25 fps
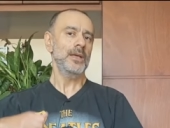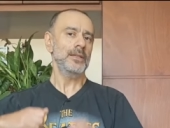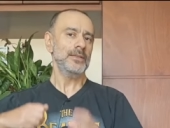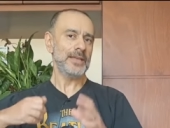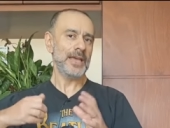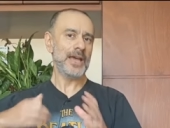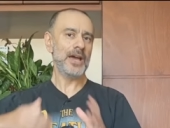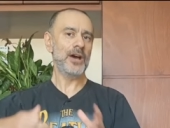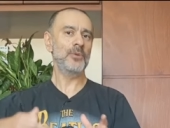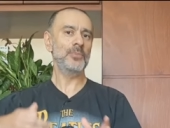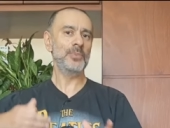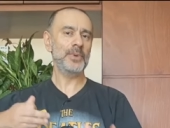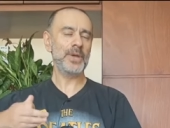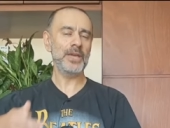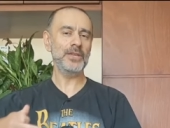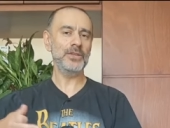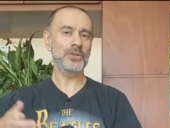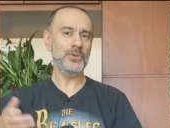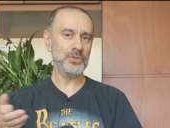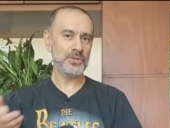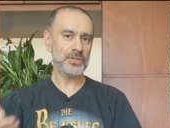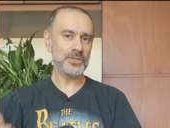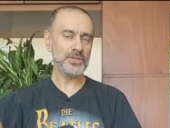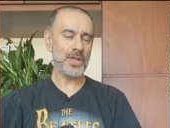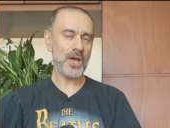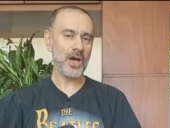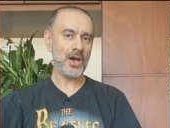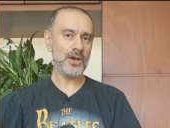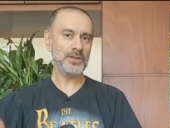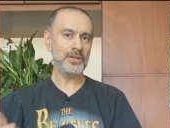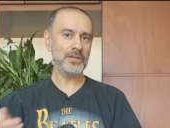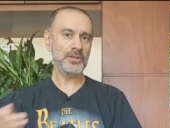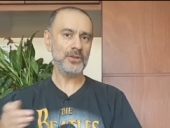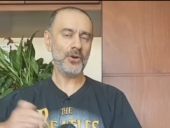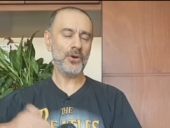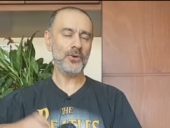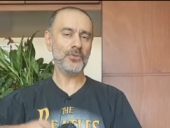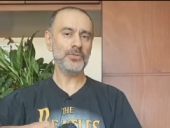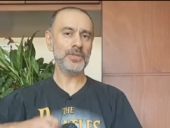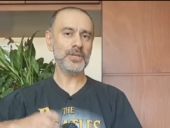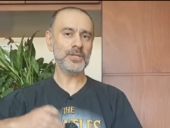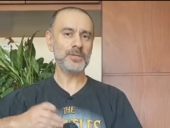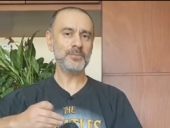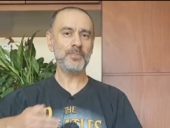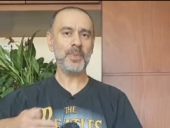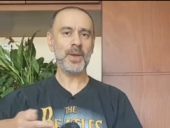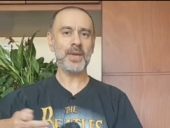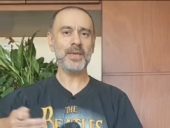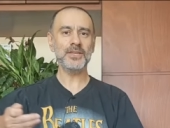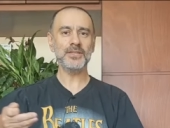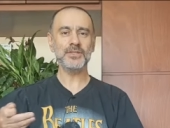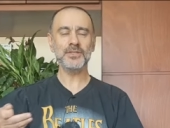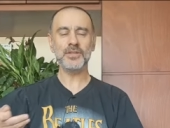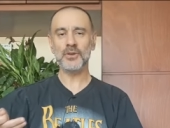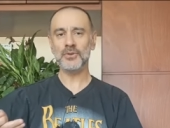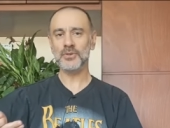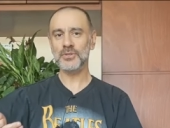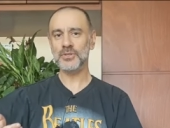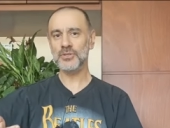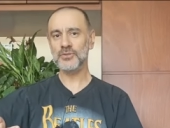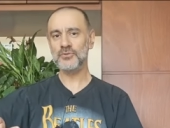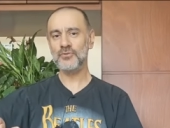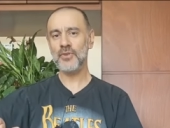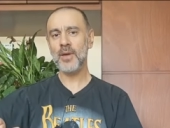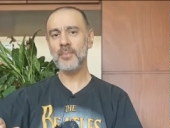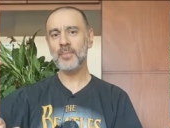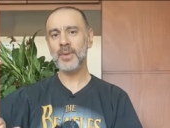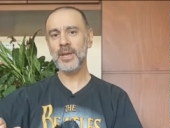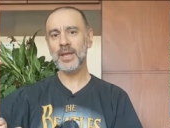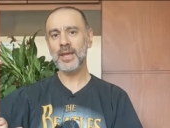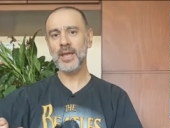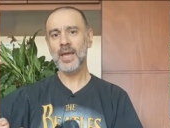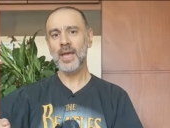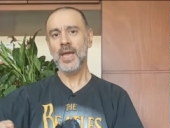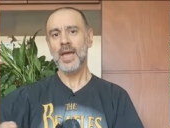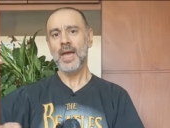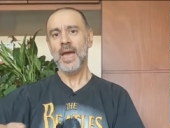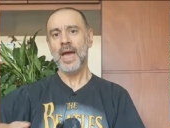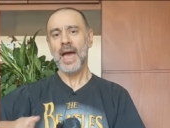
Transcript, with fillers: to help get you started on this bass note strumming.